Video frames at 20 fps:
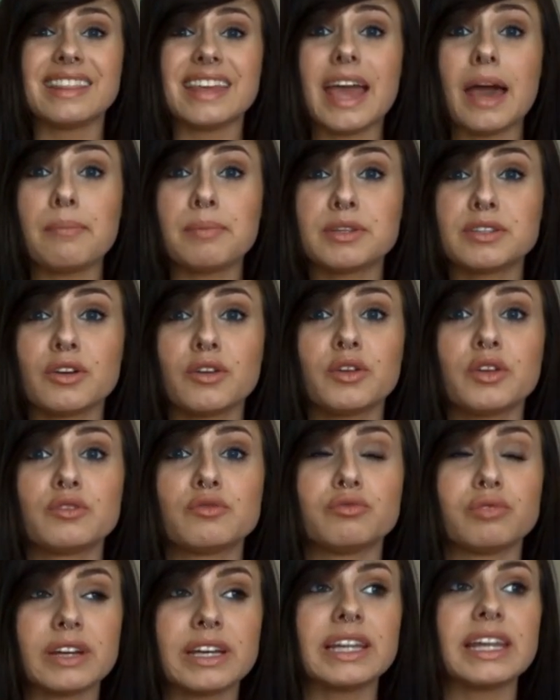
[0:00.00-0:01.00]
The episode
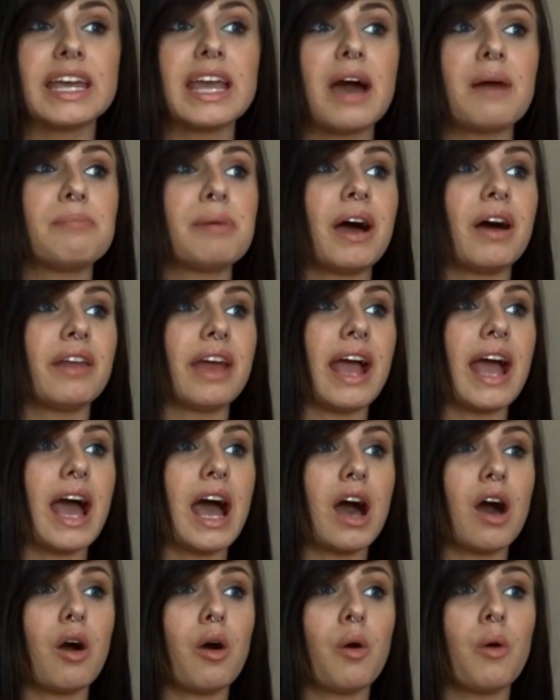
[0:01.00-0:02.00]
is really about
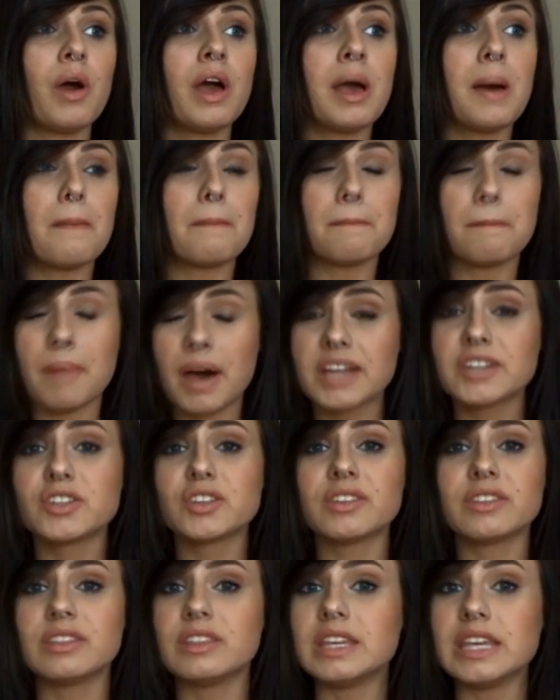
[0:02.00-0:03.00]
how
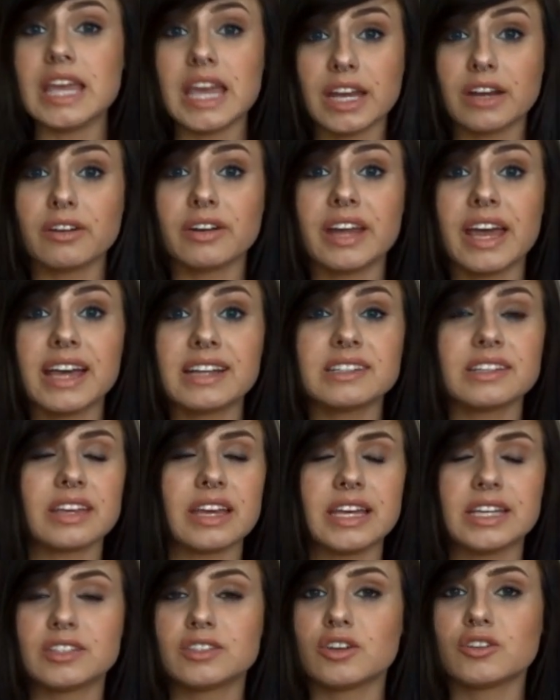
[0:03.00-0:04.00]
much the internet
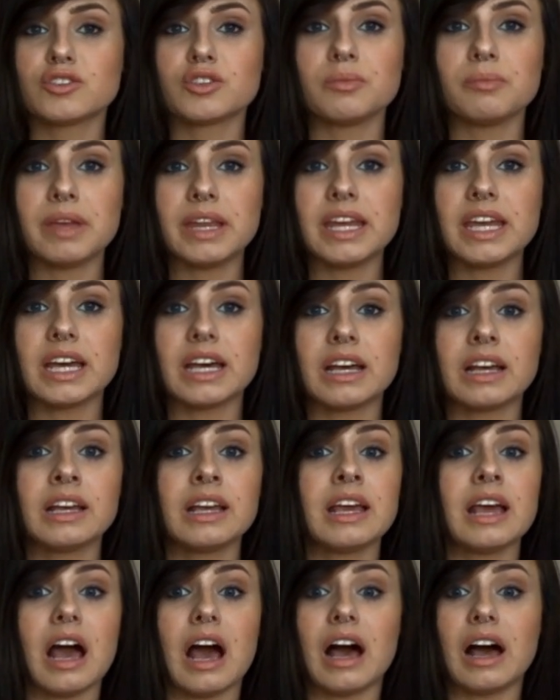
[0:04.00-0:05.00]
and social media
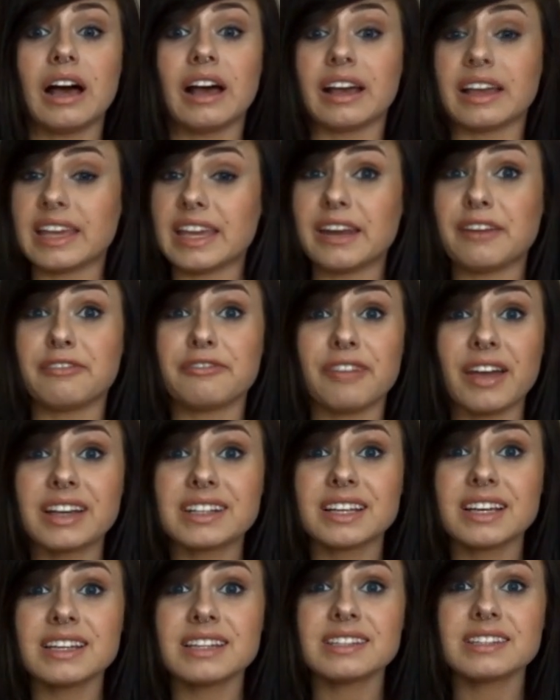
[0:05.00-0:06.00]
uh, can
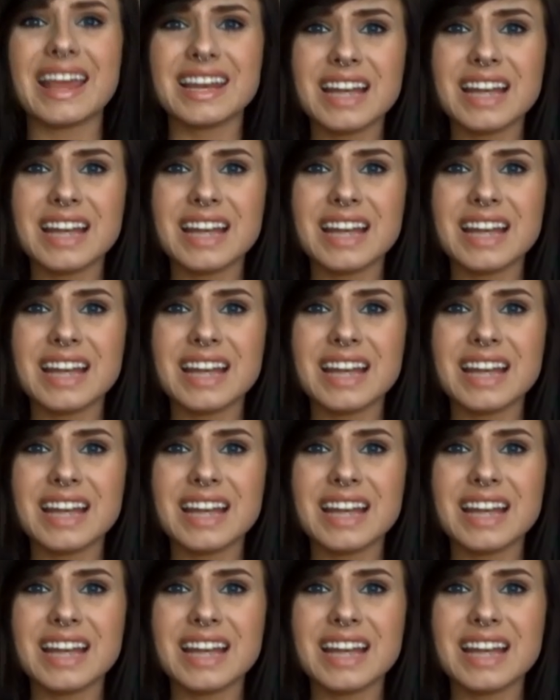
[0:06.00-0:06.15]
affect us.